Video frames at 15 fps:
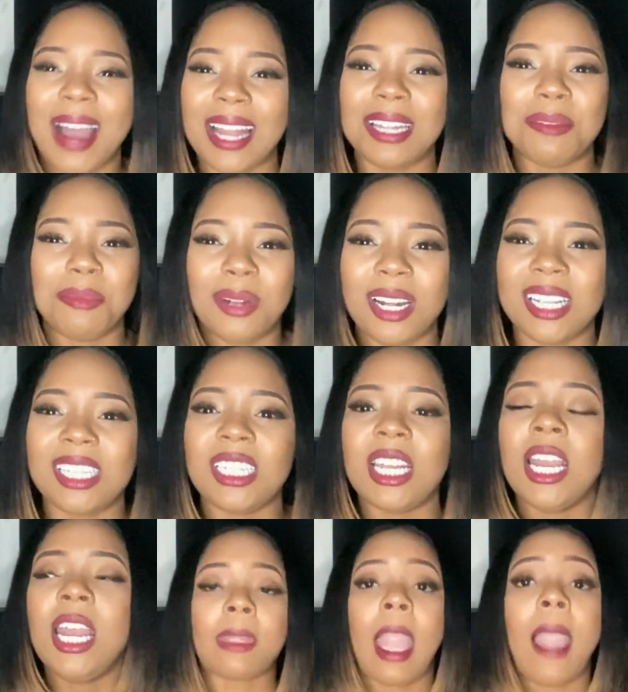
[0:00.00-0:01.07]
brush.
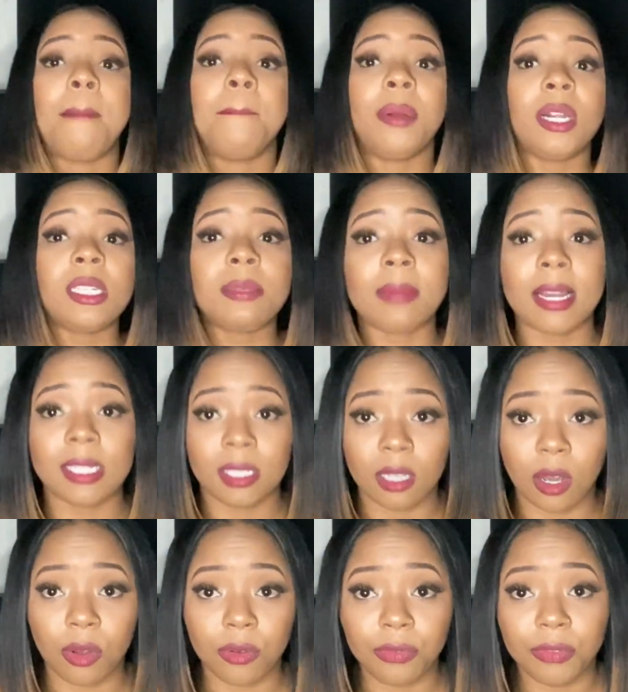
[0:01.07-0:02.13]
I brush
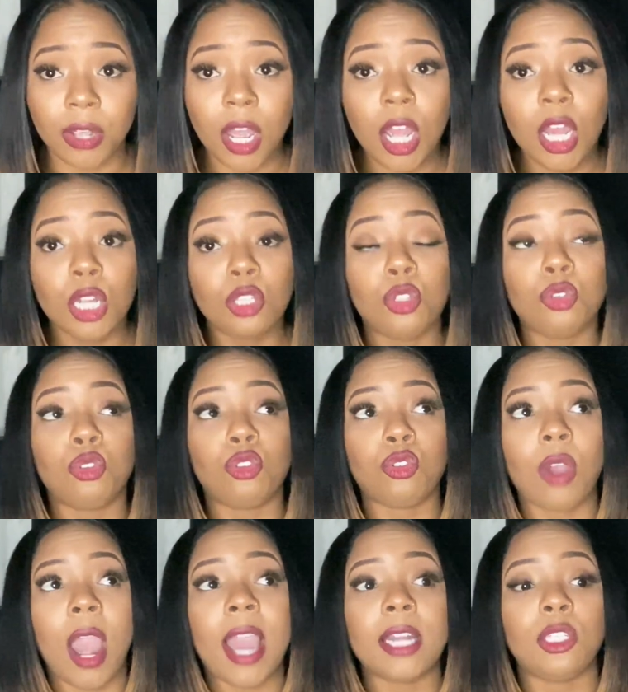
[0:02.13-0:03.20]
myself to
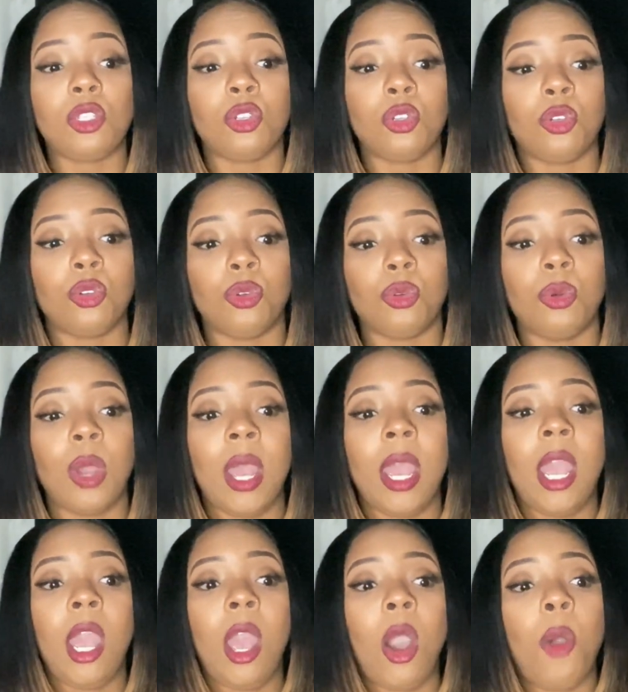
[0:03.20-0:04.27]
try to
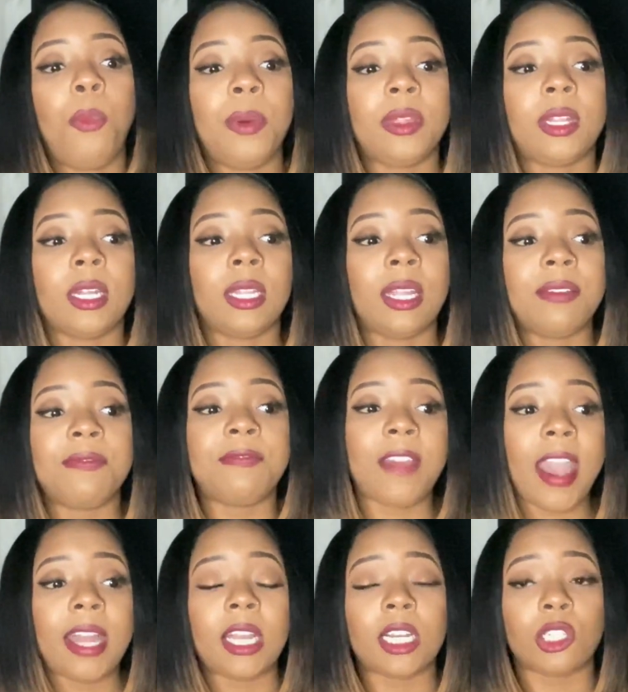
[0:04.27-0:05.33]
help with the
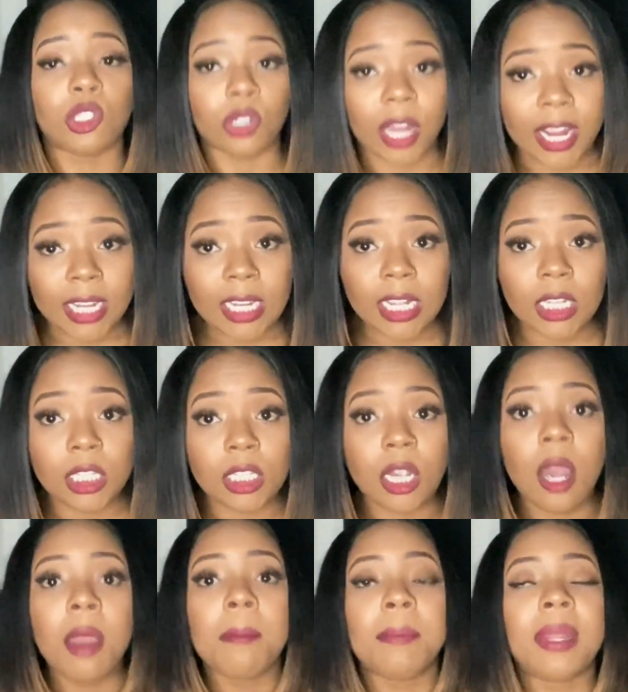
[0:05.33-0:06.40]
lymphatic drainage.
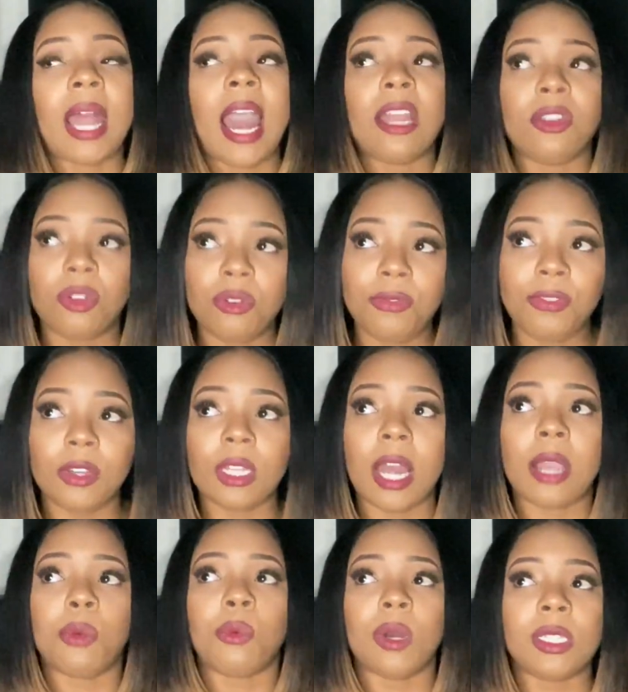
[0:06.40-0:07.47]
But I do feel
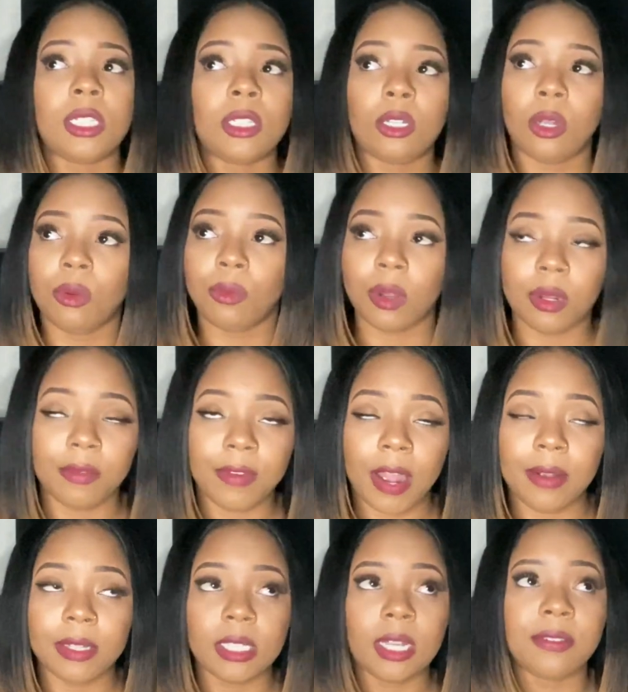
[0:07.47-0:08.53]
like once
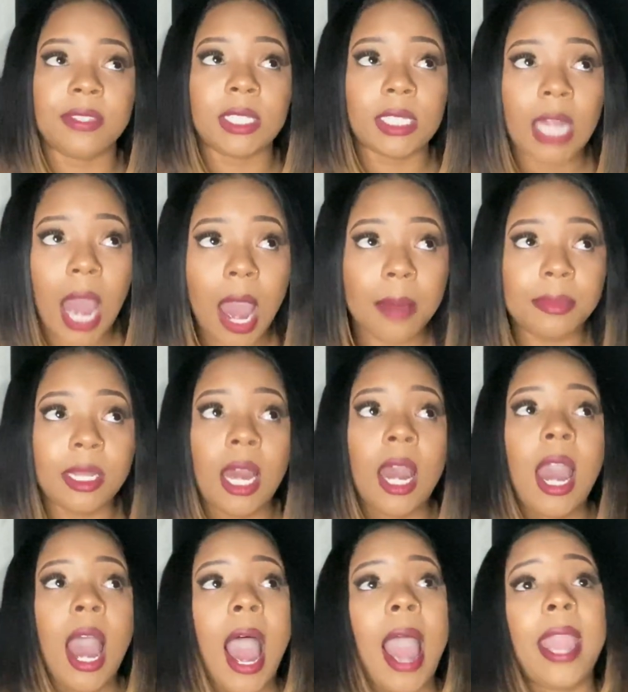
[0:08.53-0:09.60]
coronavirus have stopped,
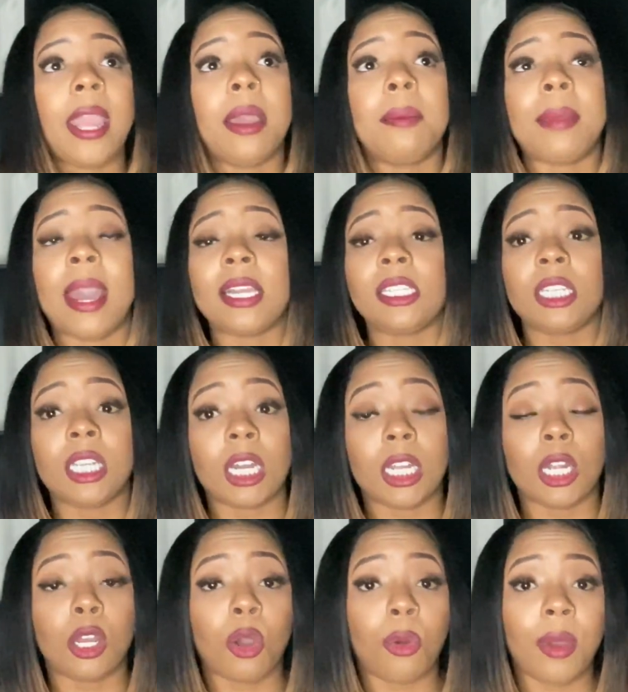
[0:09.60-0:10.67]
I am actually going
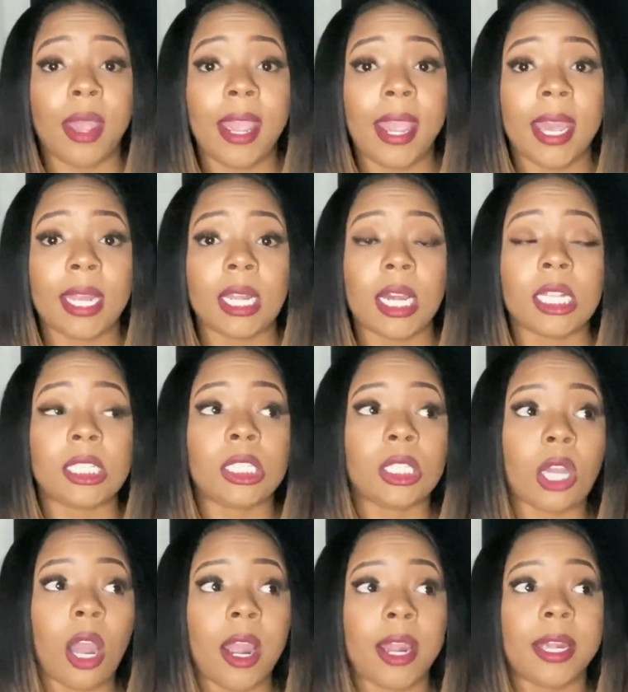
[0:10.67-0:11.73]
to go ahead and
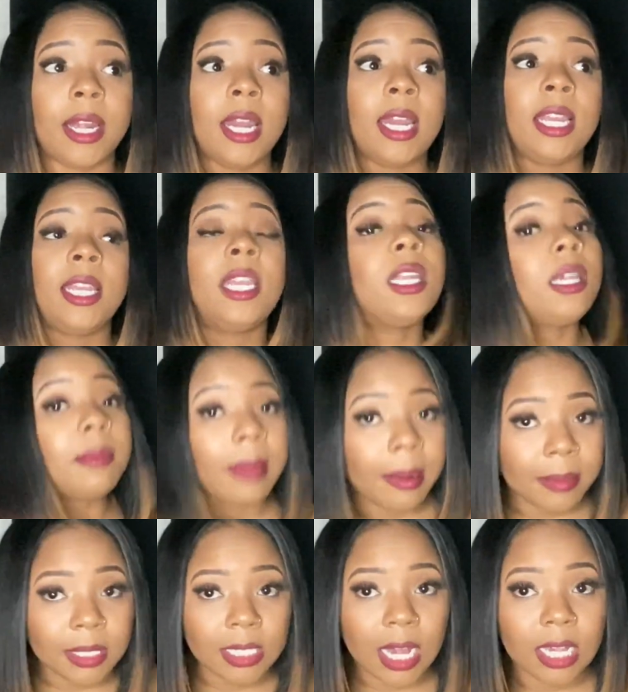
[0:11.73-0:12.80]
start getting my
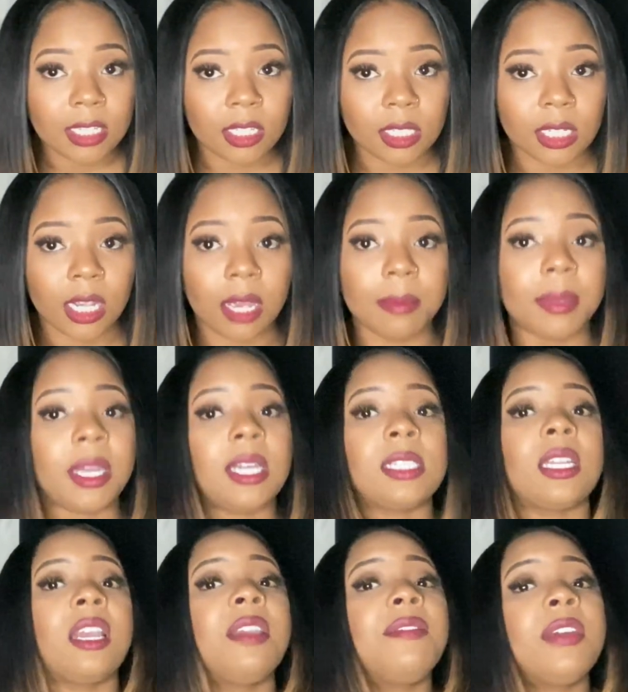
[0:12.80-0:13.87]
massages again, because
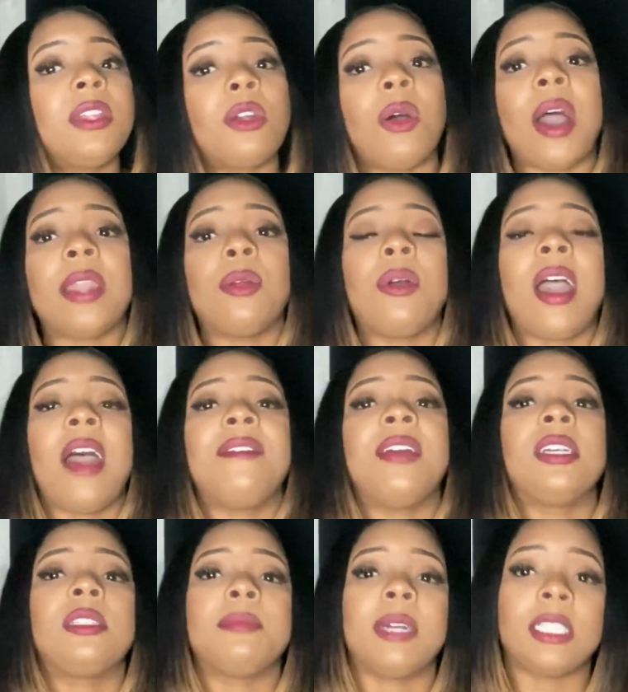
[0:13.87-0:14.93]
even though I don't have
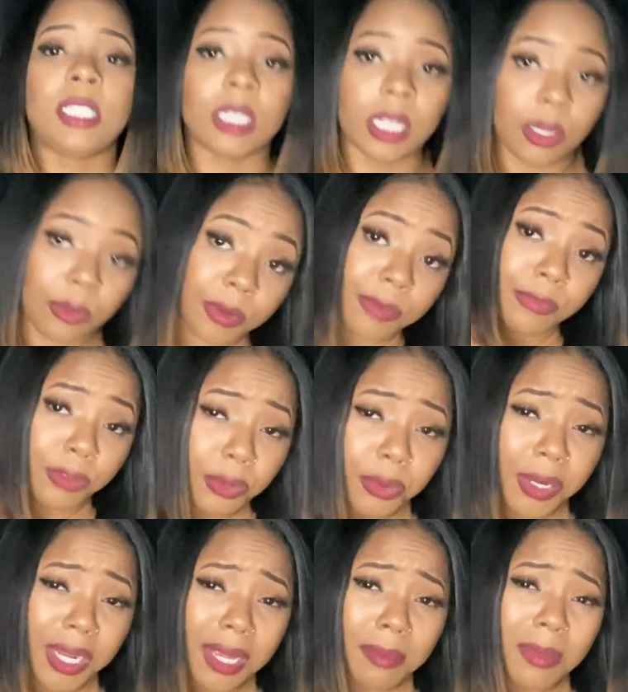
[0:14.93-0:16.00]
as much liquid
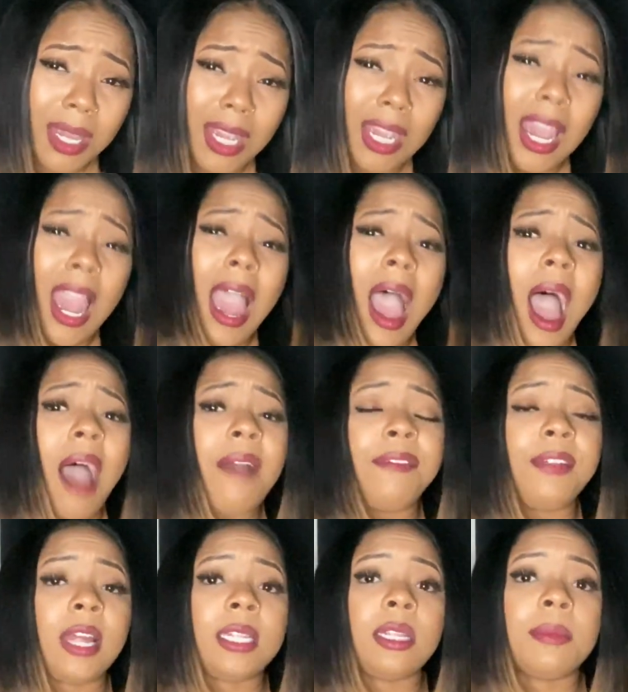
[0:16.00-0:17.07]
fluid in me, I
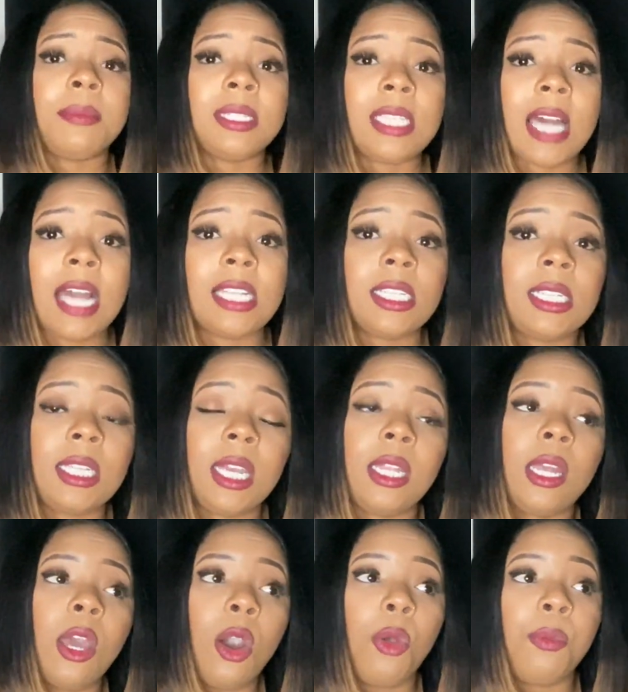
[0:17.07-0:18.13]
feel like the massages
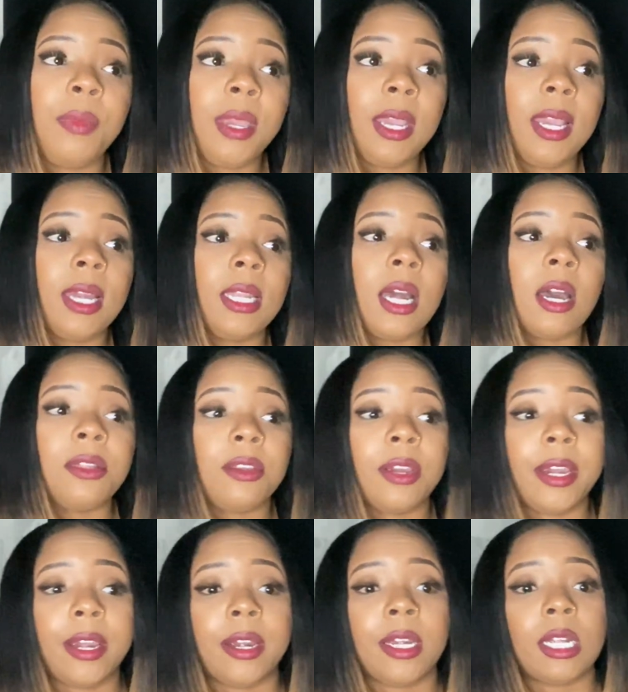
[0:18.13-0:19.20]
can help me in other
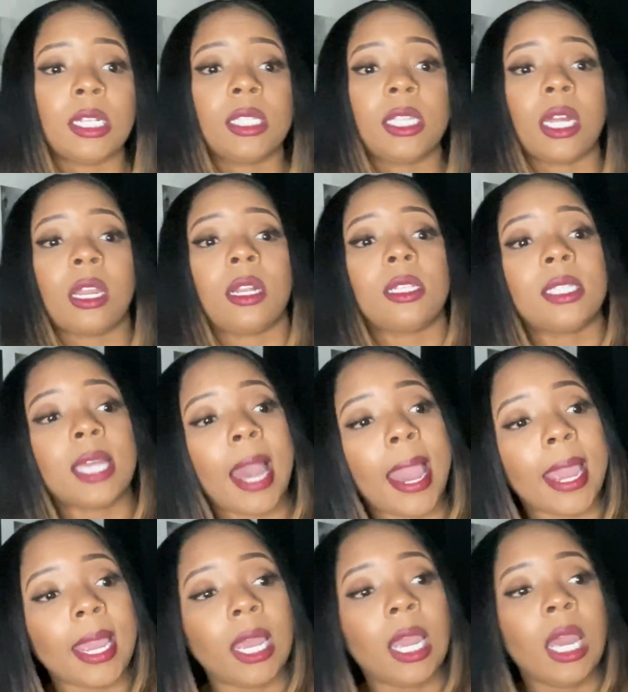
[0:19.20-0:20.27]
areas that are
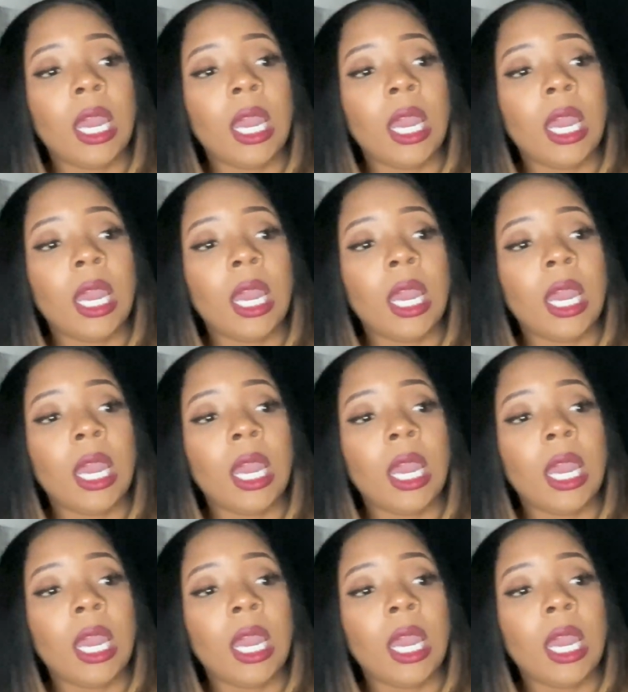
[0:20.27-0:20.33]
tight